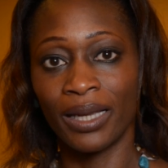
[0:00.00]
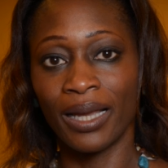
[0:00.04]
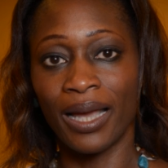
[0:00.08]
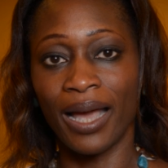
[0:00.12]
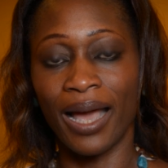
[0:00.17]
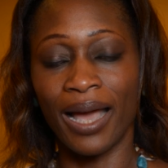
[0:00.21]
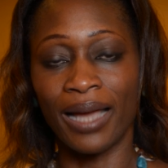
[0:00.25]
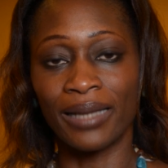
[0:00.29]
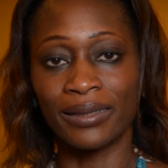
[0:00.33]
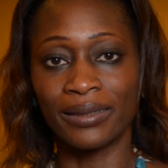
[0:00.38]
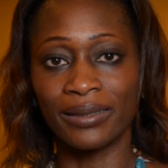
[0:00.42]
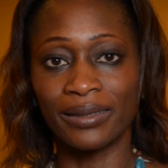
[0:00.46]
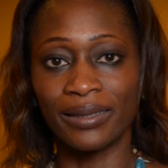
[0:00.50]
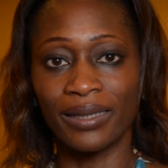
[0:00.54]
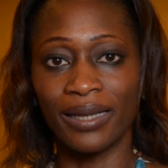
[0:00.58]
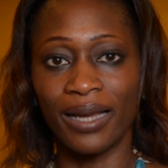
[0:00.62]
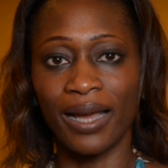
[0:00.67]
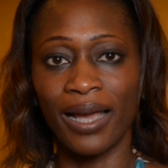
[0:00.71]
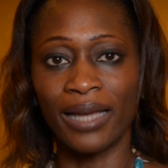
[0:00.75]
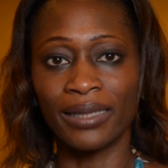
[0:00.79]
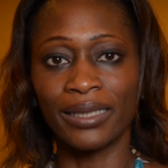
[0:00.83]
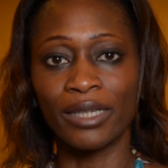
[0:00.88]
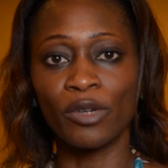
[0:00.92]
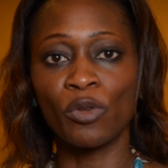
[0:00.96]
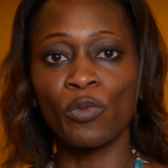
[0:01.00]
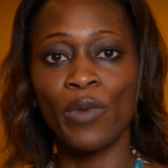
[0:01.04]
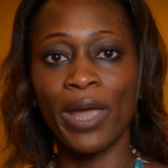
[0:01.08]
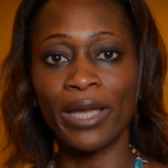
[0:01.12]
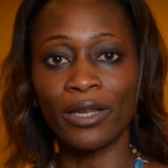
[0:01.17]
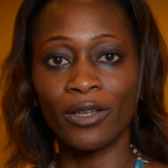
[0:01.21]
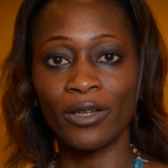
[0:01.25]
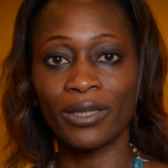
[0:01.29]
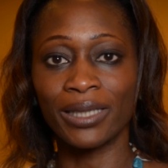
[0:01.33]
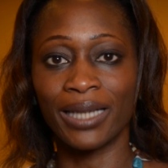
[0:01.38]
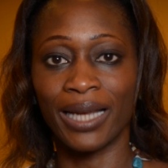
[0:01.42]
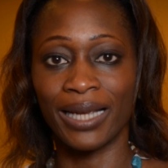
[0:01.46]
And he
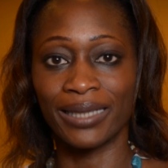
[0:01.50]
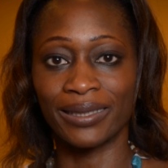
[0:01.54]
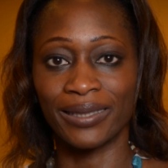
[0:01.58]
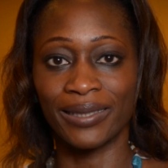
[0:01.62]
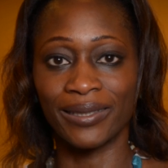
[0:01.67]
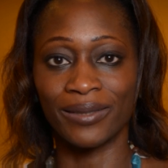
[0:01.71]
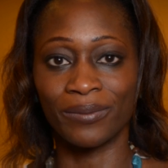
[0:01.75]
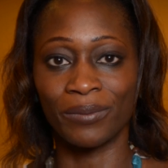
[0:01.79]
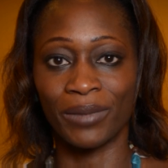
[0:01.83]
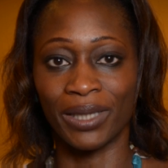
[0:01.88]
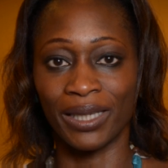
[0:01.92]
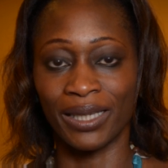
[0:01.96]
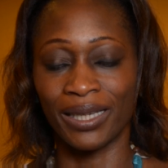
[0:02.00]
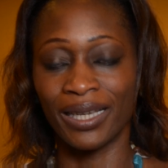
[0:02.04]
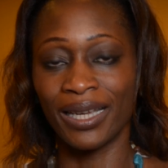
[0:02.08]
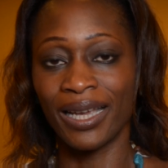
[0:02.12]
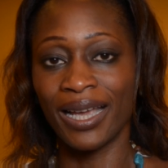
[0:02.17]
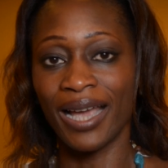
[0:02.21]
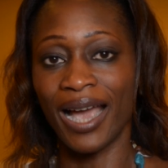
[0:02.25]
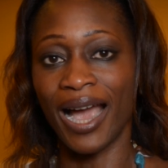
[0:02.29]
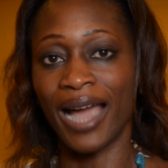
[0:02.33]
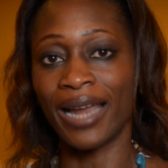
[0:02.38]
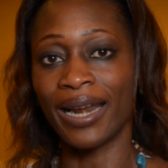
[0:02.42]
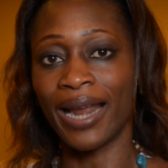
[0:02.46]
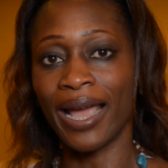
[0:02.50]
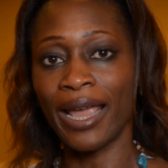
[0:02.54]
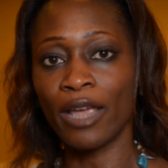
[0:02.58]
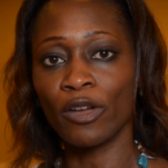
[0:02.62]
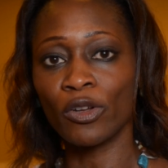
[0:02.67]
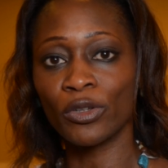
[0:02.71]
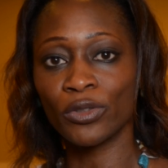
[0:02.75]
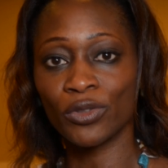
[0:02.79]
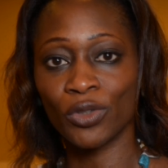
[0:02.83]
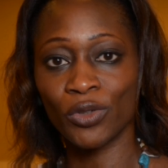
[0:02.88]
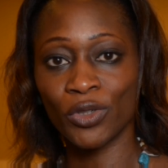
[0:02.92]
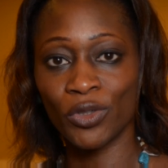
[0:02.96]
recognizes me, and I
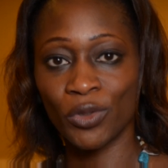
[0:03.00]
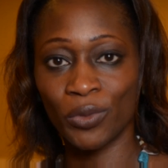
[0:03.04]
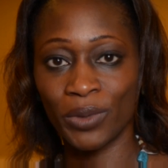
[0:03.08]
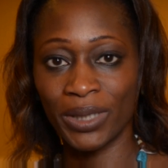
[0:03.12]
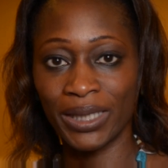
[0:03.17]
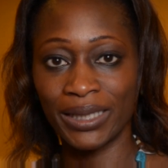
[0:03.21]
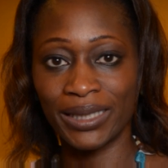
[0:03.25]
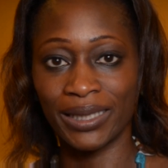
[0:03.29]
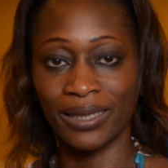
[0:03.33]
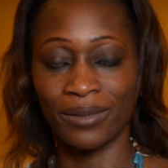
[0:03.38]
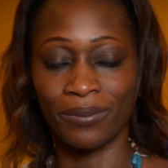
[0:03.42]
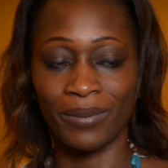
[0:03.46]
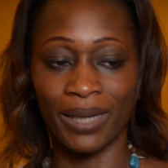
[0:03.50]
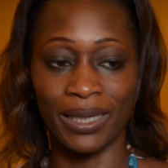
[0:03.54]
also greet him.